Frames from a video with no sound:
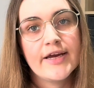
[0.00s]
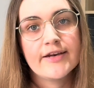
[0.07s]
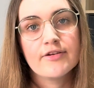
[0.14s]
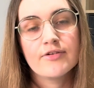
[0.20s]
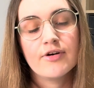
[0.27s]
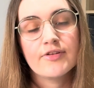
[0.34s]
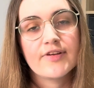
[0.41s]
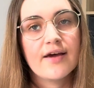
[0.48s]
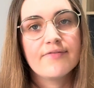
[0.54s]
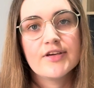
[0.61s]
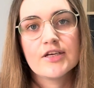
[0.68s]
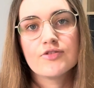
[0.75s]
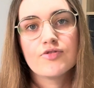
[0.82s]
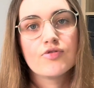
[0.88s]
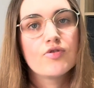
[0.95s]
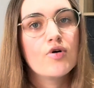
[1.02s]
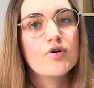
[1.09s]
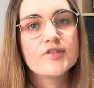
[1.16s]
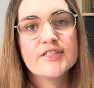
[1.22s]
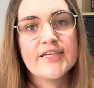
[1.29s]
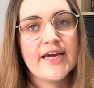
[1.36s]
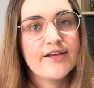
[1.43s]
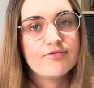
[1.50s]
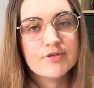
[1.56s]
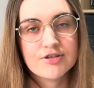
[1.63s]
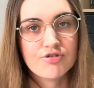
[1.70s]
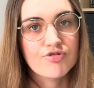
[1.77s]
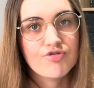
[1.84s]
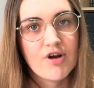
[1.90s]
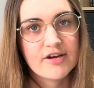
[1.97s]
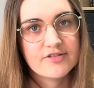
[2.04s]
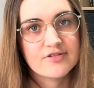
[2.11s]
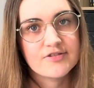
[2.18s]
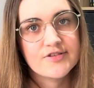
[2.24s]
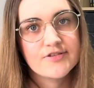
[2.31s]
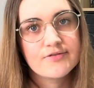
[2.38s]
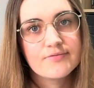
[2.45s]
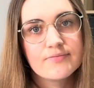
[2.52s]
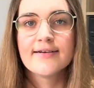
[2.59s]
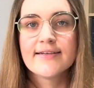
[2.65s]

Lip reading: and not having to coordinate with contractors.